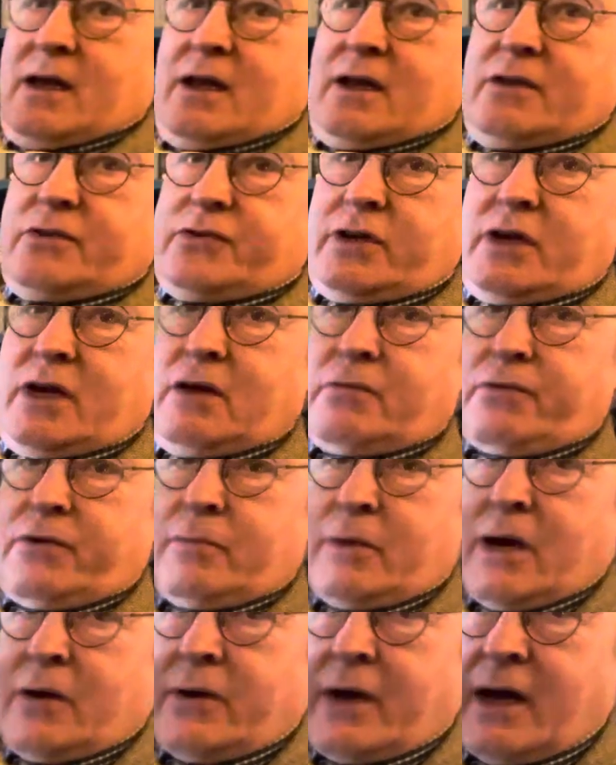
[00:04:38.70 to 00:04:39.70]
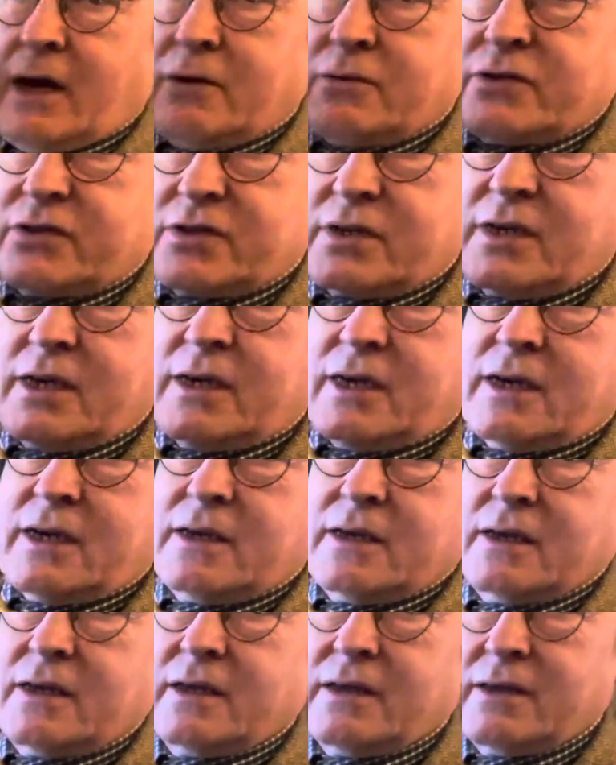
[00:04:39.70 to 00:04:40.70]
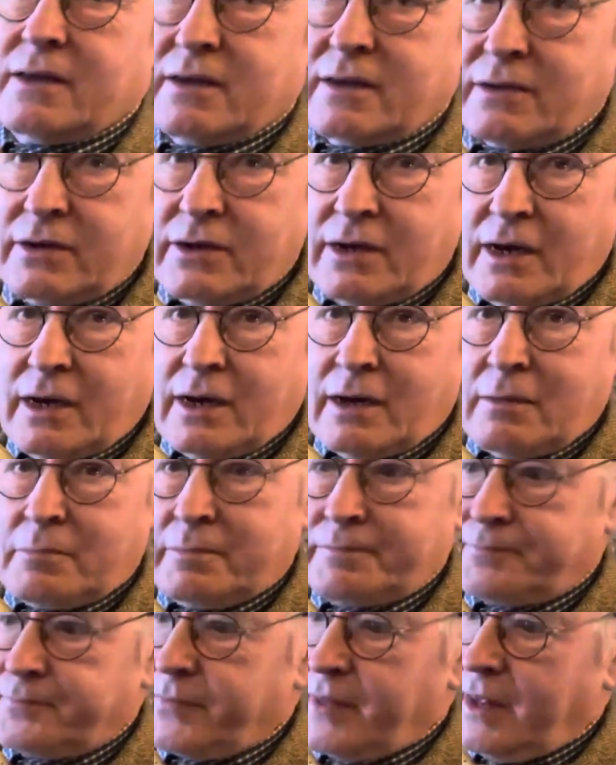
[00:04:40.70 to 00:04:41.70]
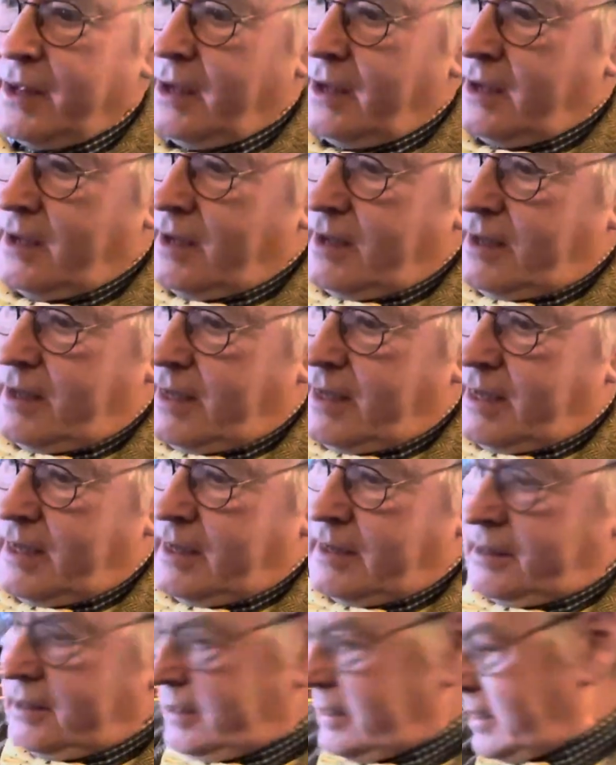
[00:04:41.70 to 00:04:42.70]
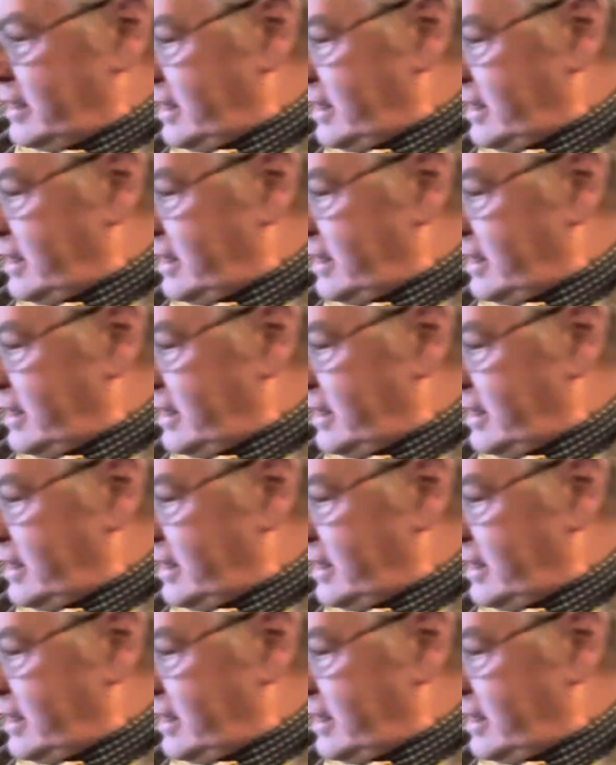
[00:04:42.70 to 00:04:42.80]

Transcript: chair from our house here in Yarm, and